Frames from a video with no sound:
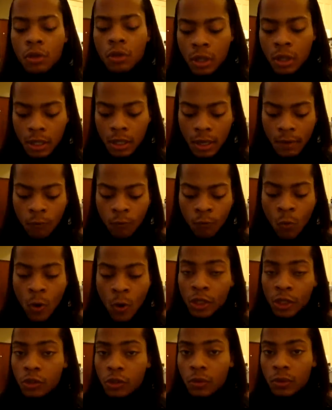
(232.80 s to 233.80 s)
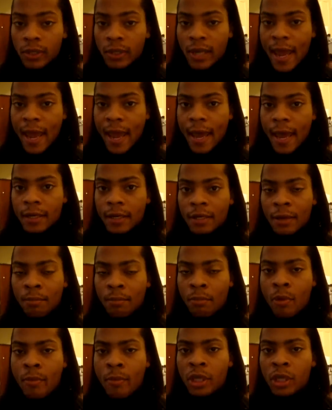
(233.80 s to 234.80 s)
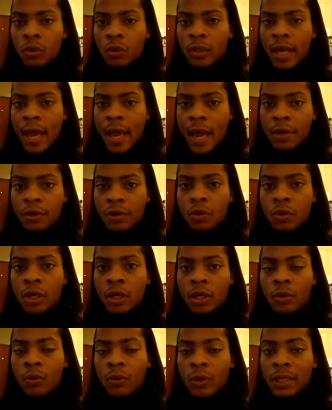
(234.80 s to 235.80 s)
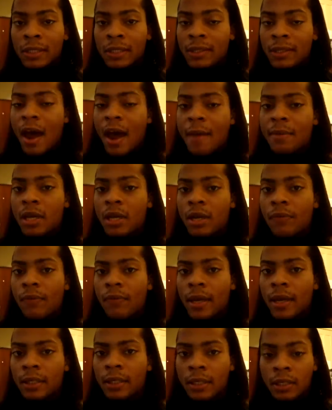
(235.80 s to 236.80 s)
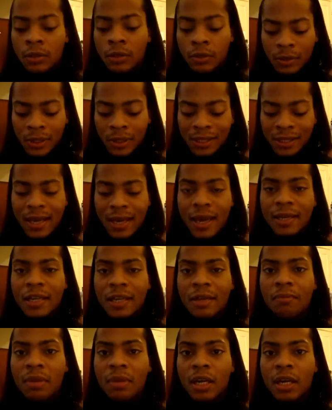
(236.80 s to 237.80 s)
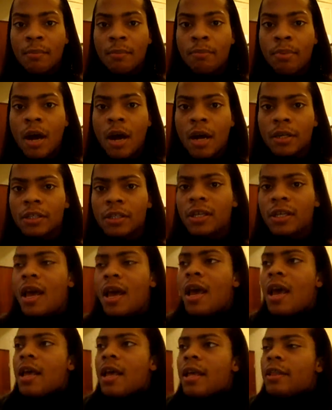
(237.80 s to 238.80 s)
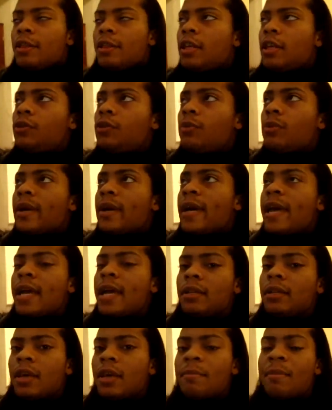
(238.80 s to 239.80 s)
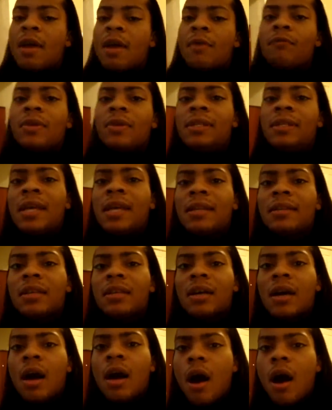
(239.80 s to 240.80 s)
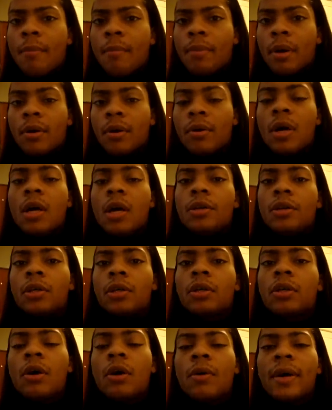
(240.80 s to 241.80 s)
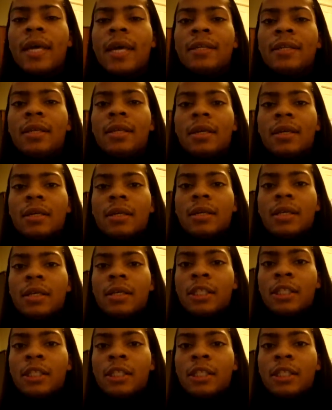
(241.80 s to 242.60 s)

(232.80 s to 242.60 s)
you're gonna, once you land, the moment you land, you're gonna want to time it correctly to do standing medium punch. This will hit them and reset the combo. You could go into